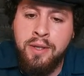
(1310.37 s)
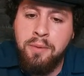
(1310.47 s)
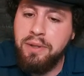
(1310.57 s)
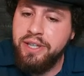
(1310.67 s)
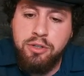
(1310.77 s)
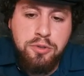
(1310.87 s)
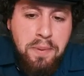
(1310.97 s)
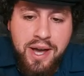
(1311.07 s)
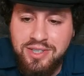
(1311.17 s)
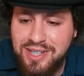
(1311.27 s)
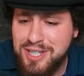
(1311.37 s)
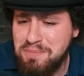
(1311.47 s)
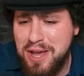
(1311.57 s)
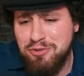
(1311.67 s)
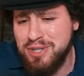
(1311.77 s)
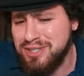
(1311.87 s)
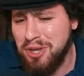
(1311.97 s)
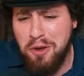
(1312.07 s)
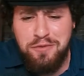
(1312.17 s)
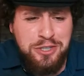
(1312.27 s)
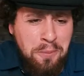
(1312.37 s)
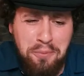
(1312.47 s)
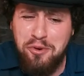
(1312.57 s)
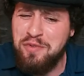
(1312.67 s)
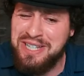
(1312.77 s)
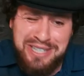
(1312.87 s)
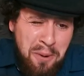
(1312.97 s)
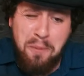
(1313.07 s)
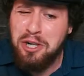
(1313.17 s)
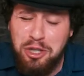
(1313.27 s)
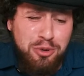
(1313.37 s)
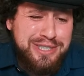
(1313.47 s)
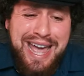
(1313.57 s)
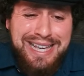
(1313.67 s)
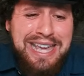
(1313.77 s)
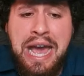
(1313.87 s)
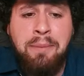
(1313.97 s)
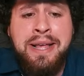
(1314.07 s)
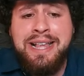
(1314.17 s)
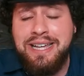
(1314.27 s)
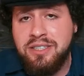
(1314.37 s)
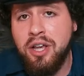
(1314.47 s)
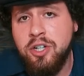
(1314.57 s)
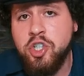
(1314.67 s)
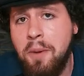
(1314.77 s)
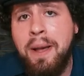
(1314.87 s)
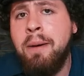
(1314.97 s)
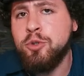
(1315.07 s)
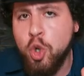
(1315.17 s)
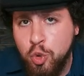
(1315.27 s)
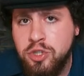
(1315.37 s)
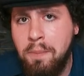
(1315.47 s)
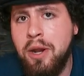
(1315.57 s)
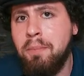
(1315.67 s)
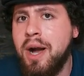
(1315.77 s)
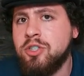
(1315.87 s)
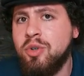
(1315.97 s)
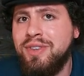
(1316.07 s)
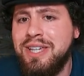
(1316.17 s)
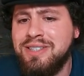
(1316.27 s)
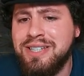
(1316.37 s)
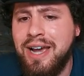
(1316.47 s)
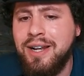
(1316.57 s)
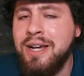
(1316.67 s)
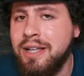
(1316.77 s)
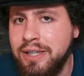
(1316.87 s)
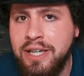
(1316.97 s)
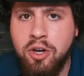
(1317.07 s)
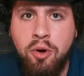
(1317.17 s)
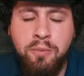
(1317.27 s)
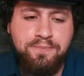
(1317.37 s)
Lingo's boxing is better. He's tough. He's improving. He's going to close that gap and touch up Ramos. Who's the better boxer on the inside? Lingo.